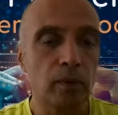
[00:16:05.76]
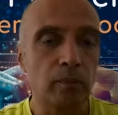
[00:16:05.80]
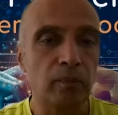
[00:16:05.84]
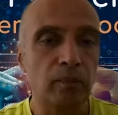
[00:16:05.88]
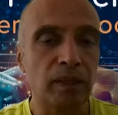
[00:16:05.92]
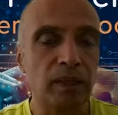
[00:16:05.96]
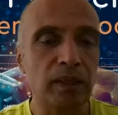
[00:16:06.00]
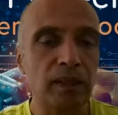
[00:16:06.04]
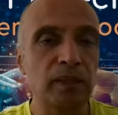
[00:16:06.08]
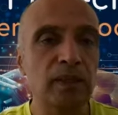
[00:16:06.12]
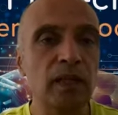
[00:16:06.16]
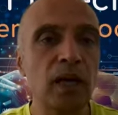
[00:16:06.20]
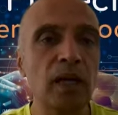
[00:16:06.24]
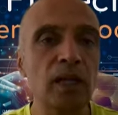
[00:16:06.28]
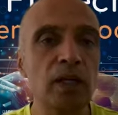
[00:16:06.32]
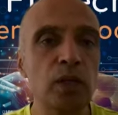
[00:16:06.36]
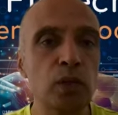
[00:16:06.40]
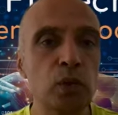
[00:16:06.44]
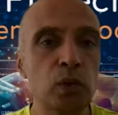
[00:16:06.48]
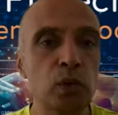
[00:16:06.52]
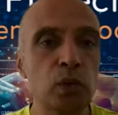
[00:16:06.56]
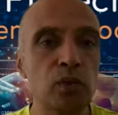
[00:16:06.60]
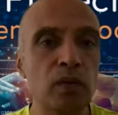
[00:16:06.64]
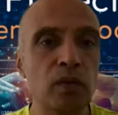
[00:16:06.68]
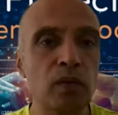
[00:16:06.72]
But these are
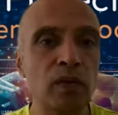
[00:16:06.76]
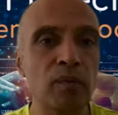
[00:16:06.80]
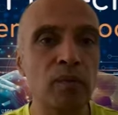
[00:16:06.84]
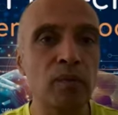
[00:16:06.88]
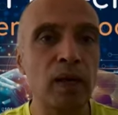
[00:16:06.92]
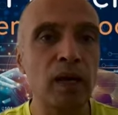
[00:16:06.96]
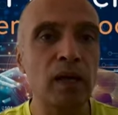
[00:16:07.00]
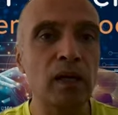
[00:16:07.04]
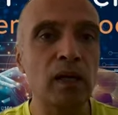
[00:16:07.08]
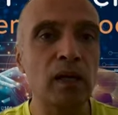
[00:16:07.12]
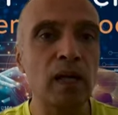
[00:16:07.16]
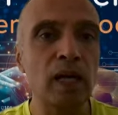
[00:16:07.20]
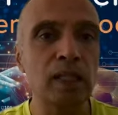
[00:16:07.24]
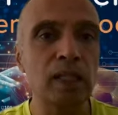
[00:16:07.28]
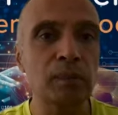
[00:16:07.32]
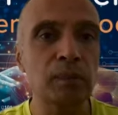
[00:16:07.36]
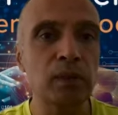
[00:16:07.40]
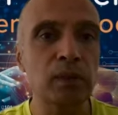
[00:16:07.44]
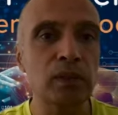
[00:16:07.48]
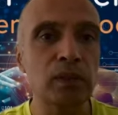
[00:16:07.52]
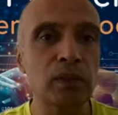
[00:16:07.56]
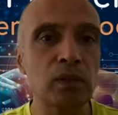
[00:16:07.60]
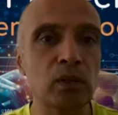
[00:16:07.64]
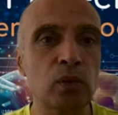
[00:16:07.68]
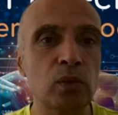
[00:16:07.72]
issues for a middle-class
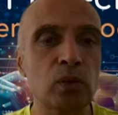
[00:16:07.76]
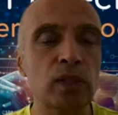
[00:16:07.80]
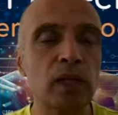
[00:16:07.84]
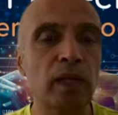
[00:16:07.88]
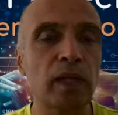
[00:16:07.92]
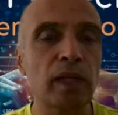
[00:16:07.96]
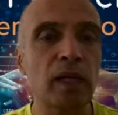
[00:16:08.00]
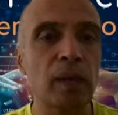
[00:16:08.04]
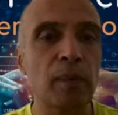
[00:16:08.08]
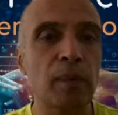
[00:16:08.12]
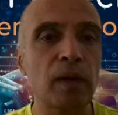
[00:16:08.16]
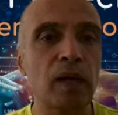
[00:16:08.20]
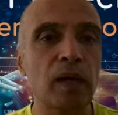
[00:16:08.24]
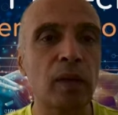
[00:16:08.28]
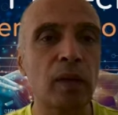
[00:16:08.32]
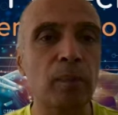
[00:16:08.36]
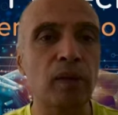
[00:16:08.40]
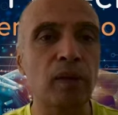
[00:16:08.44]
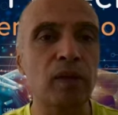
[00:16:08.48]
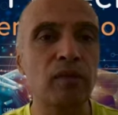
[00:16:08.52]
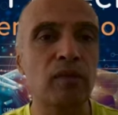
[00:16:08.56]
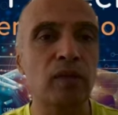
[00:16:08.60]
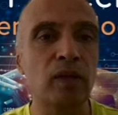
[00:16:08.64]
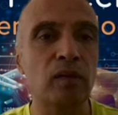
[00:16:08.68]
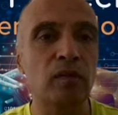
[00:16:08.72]
person who's setting up a
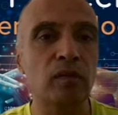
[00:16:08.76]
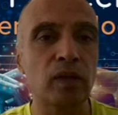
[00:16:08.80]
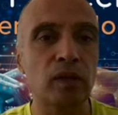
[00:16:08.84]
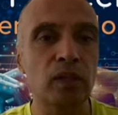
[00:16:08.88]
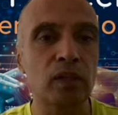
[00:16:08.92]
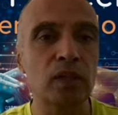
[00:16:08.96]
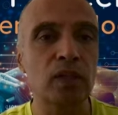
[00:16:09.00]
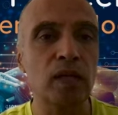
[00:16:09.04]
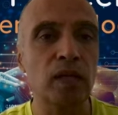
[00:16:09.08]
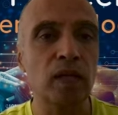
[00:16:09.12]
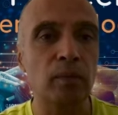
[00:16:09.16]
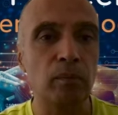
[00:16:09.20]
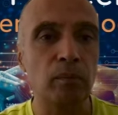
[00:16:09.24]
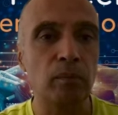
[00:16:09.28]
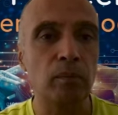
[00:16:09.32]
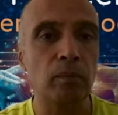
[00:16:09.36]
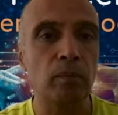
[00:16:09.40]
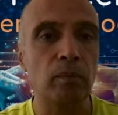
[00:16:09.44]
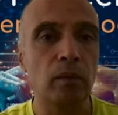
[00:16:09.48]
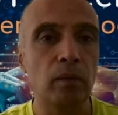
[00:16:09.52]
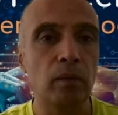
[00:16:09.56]
company for the first time.